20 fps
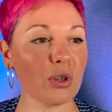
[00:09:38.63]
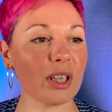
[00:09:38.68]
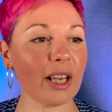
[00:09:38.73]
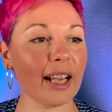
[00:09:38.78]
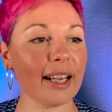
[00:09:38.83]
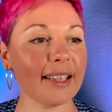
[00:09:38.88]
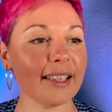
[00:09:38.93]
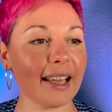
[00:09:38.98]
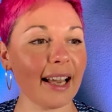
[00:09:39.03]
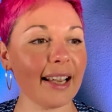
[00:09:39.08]

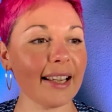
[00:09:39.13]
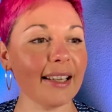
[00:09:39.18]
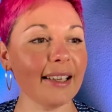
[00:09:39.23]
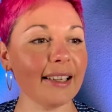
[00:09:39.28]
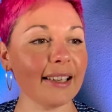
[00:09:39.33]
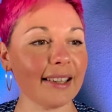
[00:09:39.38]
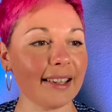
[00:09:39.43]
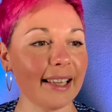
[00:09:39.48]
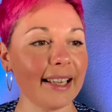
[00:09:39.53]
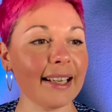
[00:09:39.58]
I dial
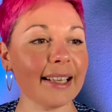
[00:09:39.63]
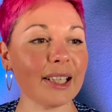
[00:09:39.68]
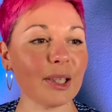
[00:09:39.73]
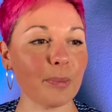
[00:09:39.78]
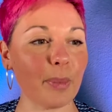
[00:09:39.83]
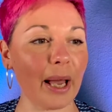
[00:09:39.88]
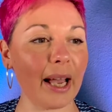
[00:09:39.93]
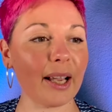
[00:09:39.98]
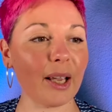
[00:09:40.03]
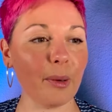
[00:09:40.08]
things
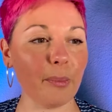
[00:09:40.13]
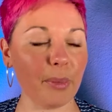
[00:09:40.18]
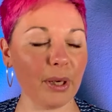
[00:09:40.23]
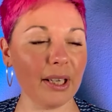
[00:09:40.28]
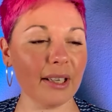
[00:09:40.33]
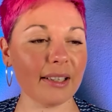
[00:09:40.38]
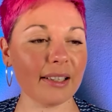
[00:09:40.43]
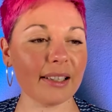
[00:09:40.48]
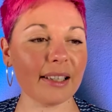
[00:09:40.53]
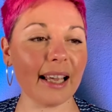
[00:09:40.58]
back a
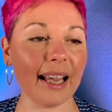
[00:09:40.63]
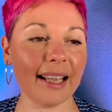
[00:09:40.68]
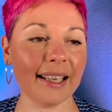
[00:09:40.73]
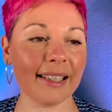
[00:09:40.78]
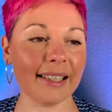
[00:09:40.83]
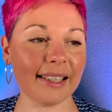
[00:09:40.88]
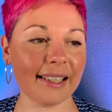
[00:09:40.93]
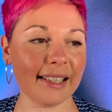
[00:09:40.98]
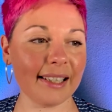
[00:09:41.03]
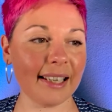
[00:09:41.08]
bit and
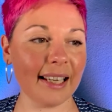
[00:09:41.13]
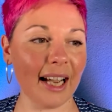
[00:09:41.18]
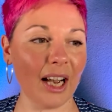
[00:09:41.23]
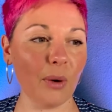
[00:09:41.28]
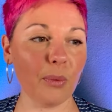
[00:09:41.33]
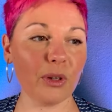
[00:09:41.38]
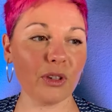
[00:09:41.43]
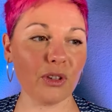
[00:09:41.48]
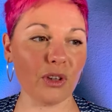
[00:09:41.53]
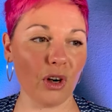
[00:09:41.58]
see
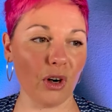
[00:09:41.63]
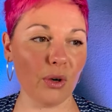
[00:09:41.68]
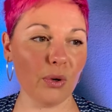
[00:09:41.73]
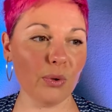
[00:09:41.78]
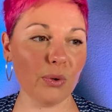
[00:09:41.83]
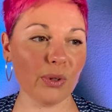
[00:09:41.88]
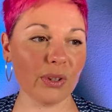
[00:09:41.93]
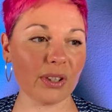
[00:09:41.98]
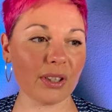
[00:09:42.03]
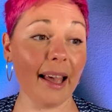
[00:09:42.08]
how it
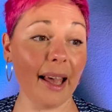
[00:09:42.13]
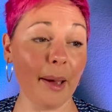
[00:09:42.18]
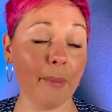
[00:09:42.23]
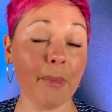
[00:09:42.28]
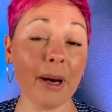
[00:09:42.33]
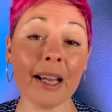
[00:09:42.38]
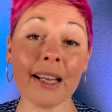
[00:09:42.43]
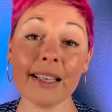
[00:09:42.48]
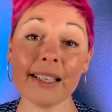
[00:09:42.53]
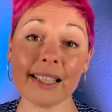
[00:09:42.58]
goes? Am
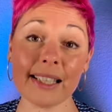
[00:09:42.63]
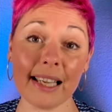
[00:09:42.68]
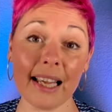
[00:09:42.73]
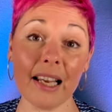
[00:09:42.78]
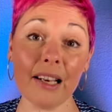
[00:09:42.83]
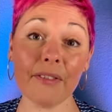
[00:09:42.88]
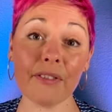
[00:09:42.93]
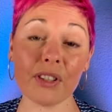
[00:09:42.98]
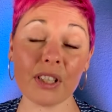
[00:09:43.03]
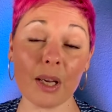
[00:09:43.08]
I
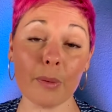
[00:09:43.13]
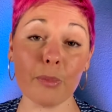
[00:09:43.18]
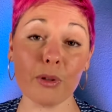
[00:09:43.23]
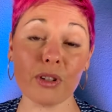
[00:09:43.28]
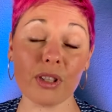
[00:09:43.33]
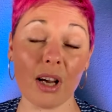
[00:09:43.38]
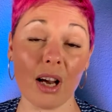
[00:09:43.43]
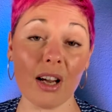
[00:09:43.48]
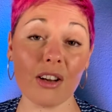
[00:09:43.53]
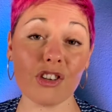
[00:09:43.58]

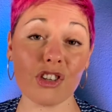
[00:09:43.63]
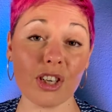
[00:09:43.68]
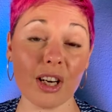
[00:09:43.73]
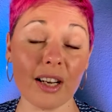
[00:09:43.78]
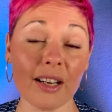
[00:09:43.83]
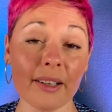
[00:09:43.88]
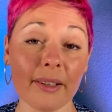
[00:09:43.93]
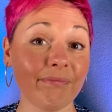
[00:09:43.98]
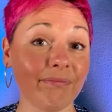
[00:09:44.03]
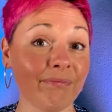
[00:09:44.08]

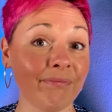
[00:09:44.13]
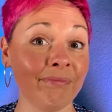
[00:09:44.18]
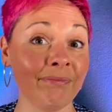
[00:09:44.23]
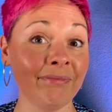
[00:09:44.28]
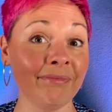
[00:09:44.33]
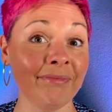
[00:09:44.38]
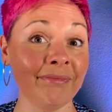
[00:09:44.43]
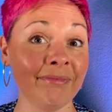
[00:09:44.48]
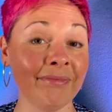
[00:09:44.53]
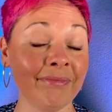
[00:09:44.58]

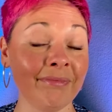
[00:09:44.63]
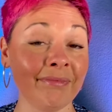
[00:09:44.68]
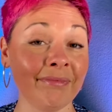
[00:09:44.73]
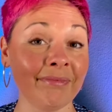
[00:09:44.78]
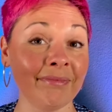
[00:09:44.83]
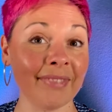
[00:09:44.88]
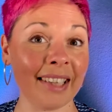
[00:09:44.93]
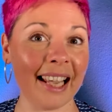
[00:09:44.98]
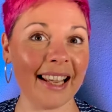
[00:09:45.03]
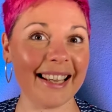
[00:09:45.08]

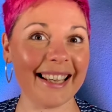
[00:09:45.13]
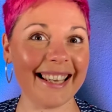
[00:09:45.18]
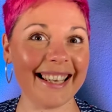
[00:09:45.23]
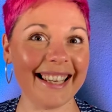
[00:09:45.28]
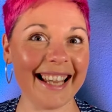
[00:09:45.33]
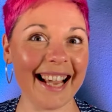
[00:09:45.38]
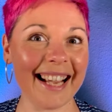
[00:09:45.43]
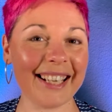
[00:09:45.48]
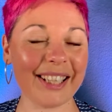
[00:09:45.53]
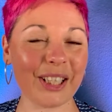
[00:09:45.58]
self-sabotaging?
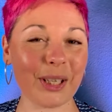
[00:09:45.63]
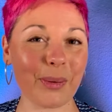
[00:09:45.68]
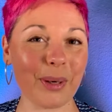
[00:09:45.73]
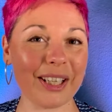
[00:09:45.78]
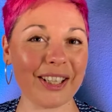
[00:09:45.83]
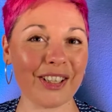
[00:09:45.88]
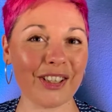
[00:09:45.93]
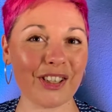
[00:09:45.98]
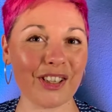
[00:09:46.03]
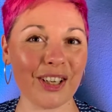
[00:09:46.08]
Nice
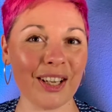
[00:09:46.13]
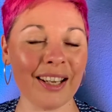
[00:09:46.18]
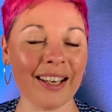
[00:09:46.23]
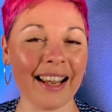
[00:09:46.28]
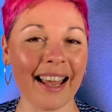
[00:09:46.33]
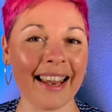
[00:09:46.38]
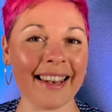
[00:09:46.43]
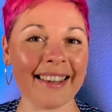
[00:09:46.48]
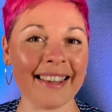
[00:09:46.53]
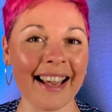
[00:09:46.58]
question
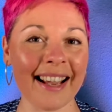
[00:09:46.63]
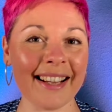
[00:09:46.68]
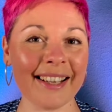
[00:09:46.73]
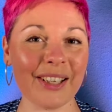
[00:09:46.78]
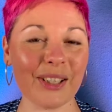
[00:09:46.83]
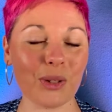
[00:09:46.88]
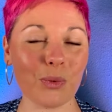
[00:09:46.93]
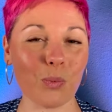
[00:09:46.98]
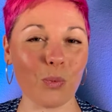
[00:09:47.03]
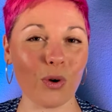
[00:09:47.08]
and
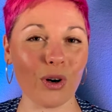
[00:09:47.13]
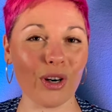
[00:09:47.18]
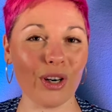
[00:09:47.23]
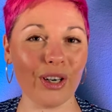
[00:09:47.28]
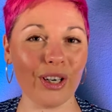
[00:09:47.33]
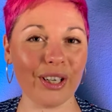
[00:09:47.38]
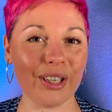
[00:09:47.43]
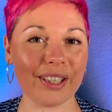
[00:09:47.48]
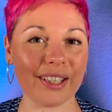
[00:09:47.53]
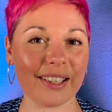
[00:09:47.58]
nice
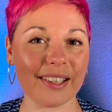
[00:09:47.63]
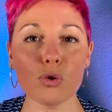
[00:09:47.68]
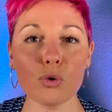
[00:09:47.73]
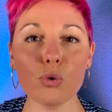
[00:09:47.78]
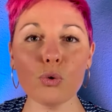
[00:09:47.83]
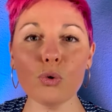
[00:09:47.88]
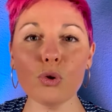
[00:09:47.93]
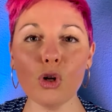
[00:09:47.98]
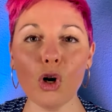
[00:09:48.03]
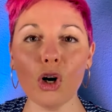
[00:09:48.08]
word.
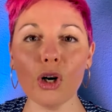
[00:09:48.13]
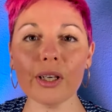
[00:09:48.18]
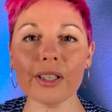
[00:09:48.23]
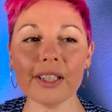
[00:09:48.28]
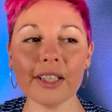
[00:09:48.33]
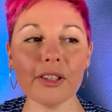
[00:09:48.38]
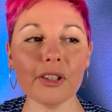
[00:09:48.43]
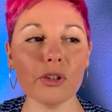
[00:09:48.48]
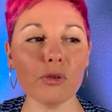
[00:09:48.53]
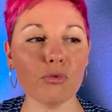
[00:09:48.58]
Too long
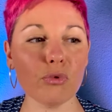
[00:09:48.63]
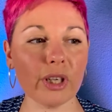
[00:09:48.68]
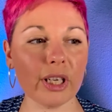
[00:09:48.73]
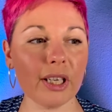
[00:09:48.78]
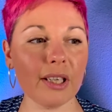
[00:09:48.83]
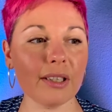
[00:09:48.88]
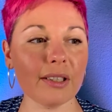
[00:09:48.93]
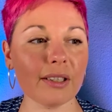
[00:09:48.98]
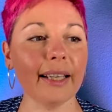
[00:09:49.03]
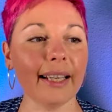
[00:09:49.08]
didn't
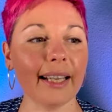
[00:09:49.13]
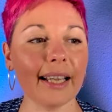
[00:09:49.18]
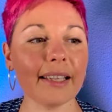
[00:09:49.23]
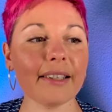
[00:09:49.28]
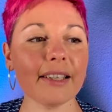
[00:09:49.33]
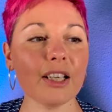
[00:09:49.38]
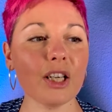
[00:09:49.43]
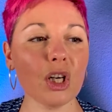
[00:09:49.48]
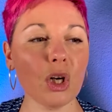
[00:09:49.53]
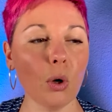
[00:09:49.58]
read.
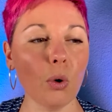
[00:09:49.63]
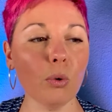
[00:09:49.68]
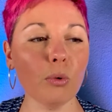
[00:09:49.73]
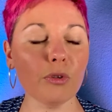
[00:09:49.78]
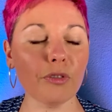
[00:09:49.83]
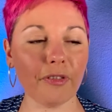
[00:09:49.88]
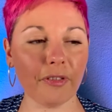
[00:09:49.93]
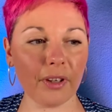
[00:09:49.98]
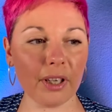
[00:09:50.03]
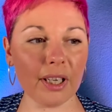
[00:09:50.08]
Getting cold
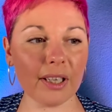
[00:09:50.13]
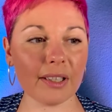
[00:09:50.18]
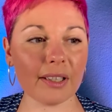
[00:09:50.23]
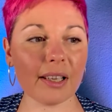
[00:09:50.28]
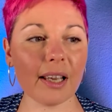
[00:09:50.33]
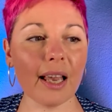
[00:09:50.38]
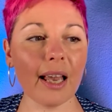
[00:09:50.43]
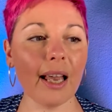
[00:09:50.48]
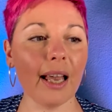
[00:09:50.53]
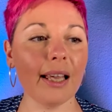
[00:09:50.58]
feet
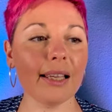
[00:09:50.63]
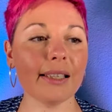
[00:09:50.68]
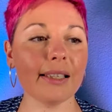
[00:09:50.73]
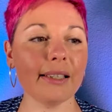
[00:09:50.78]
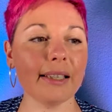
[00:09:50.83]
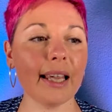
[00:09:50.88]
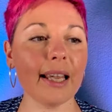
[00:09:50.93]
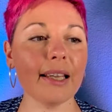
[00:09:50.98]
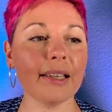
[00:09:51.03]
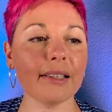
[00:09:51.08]
as
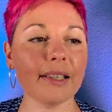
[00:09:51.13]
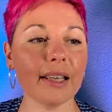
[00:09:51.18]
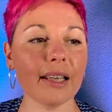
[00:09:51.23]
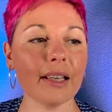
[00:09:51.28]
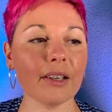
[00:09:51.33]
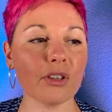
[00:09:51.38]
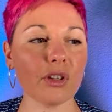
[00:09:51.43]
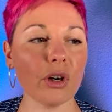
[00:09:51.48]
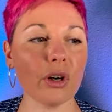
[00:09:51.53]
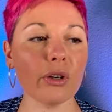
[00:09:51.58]

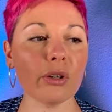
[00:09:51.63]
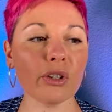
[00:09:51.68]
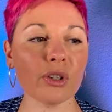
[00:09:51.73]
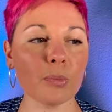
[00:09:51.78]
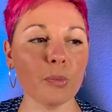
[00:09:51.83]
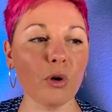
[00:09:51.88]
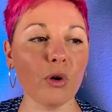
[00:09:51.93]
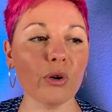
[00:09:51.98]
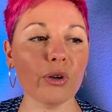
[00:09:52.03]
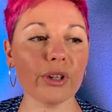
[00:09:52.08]
dating turns
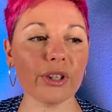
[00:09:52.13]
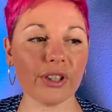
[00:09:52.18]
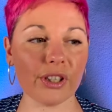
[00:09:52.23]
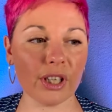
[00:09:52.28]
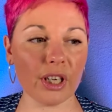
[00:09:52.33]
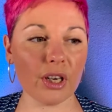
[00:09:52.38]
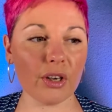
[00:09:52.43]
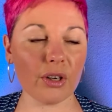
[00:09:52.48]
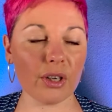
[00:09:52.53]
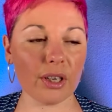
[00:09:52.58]
more
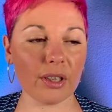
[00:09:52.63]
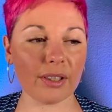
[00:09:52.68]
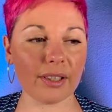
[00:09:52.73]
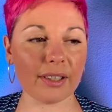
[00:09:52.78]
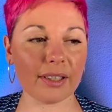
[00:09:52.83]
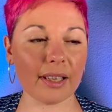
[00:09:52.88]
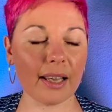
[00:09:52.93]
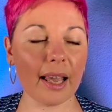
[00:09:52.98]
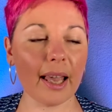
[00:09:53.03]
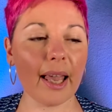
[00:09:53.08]

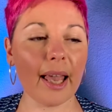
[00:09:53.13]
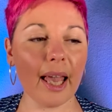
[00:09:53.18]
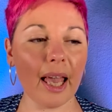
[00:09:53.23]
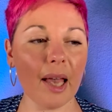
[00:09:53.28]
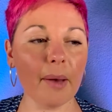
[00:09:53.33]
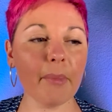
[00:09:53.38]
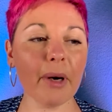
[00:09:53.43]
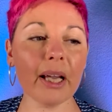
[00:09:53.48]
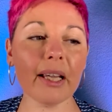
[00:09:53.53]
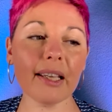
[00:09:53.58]
serious.
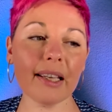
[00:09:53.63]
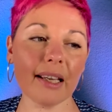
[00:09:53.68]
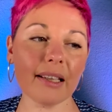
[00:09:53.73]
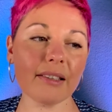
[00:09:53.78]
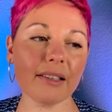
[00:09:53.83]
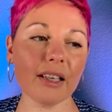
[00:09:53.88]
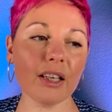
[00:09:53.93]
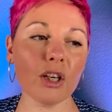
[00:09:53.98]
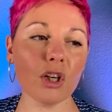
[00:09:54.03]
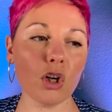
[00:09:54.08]
Am I
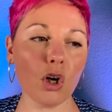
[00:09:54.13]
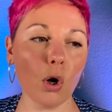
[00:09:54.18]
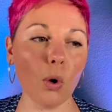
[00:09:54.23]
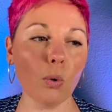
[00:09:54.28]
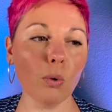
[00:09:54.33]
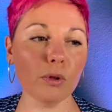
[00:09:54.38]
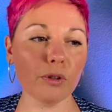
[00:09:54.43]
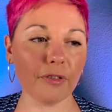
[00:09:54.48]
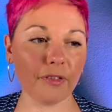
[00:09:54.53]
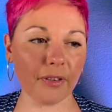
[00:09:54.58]
getting
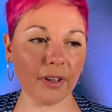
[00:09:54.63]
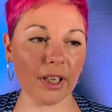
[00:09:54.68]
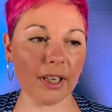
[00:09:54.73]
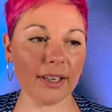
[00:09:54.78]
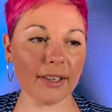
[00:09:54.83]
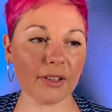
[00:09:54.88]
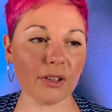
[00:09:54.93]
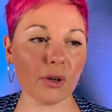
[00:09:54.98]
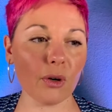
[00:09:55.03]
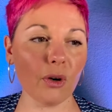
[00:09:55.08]
cold
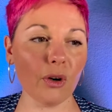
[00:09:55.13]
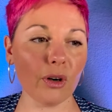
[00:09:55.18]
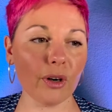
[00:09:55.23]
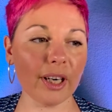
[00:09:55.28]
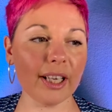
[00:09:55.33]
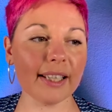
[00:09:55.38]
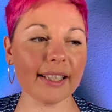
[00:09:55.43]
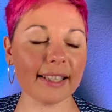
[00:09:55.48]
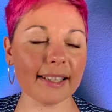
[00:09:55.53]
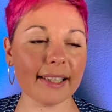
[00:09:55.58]
feet, or
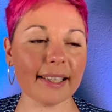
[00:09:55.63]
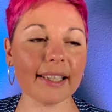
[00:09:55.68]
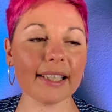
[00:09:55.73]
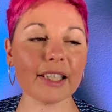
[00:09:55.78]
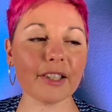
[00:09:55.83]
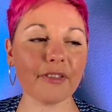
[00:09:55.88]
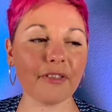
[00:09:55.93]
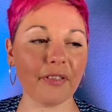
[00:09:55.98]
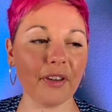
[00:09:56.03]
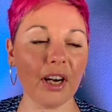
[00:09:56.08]
is
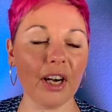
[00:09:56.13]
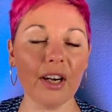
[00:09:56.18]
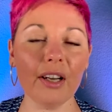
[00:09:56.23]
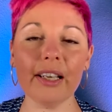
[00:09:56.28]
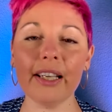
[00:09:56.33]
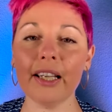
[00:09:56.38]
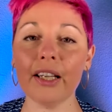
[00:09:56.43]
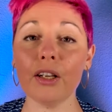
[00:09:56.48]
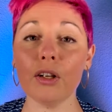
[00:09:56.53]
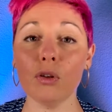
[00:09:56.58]
this
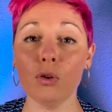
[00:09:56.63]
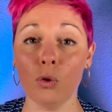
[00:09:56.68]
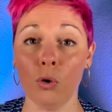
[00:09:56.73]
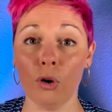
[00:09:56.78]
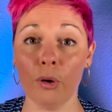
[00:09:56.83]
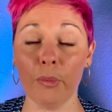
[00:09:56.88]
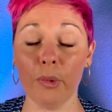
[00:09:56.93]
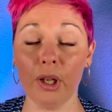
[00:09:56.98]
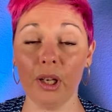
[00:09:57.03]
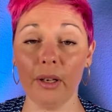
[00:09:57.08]
fairly
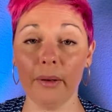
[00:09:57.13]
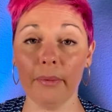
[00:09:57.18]
normal?